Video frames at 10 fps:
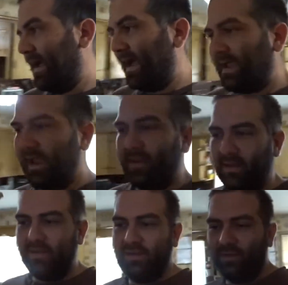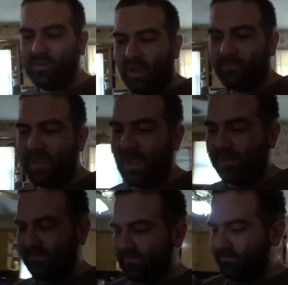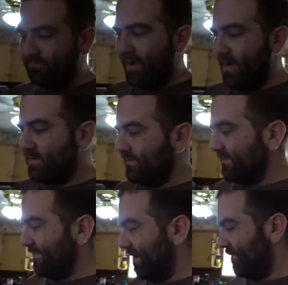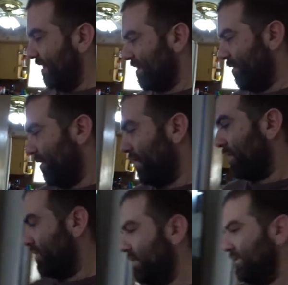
I got a new Comcast box and stuff. I, get, I ordered a